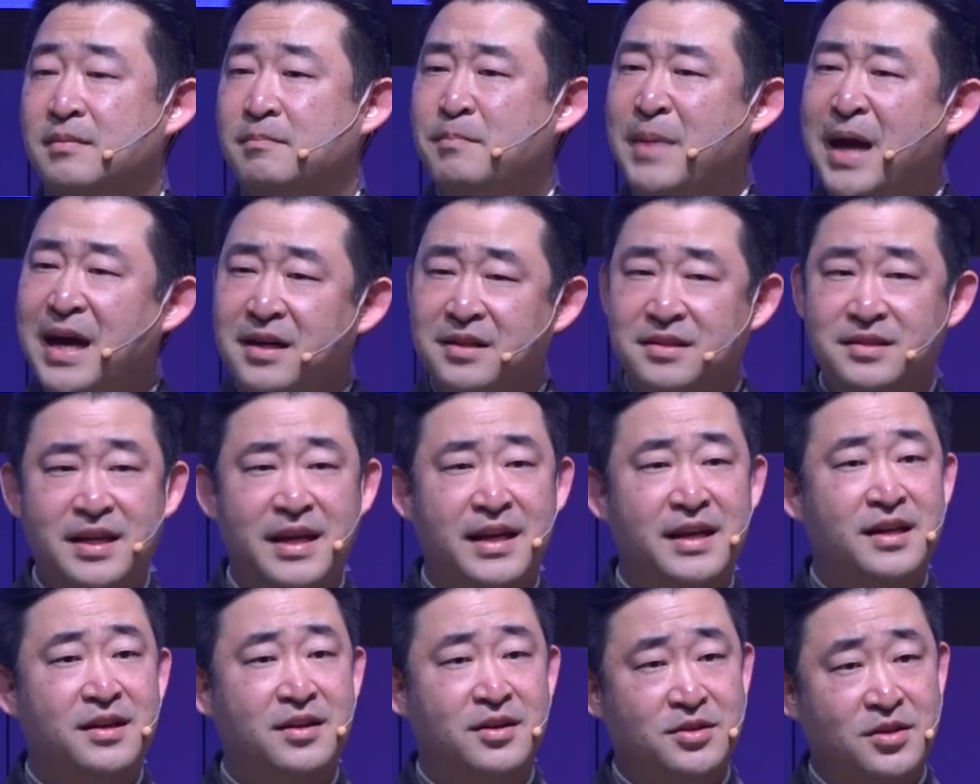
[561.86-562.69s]

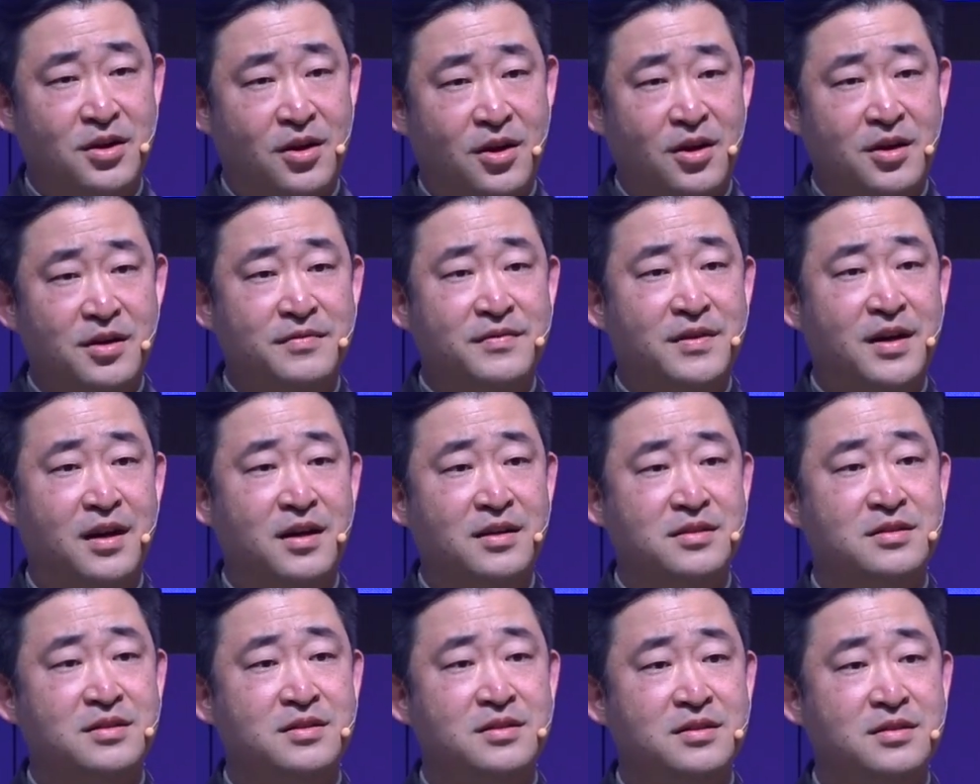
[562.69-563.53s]
meditating on the heart of
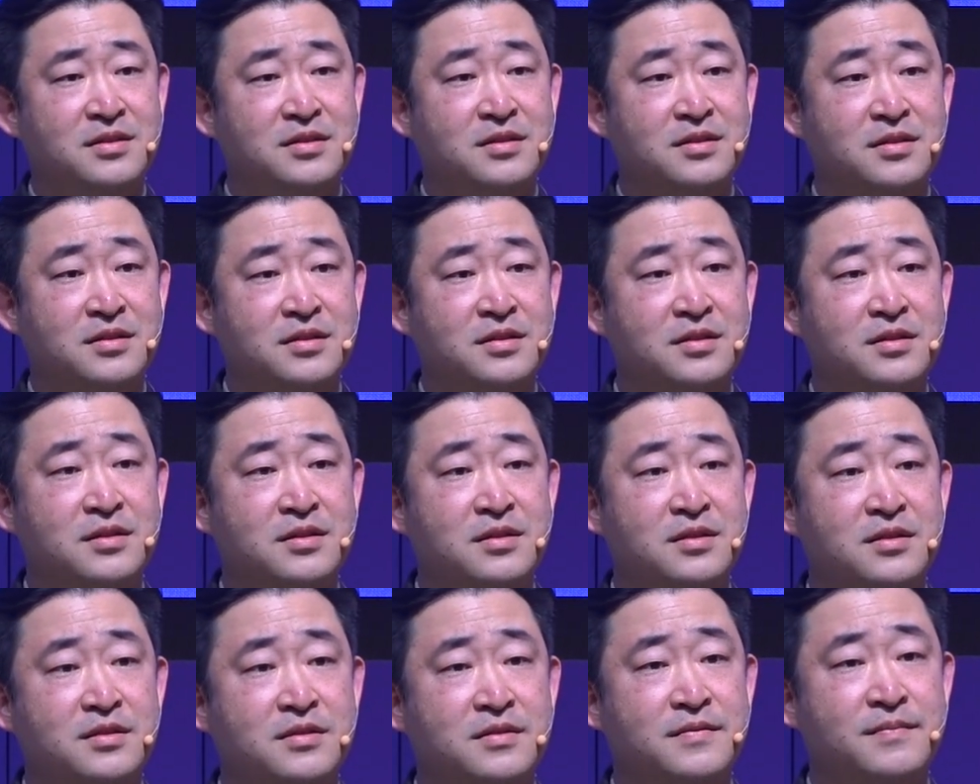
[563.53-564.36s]
God.
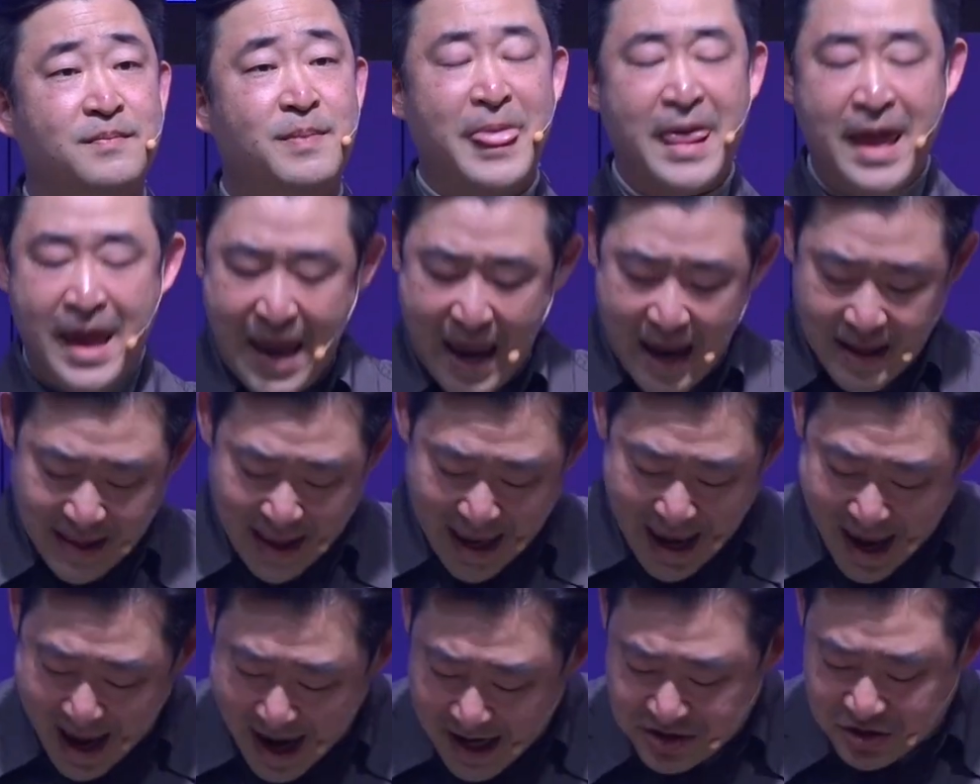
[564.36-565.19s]
And
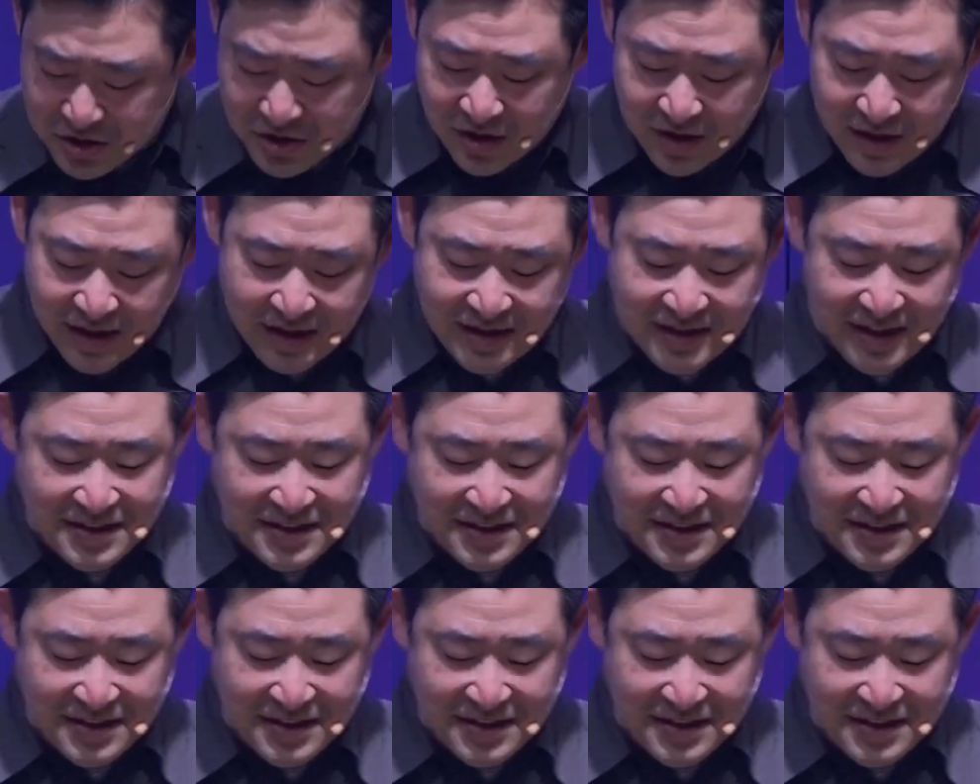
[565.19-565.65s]
actually,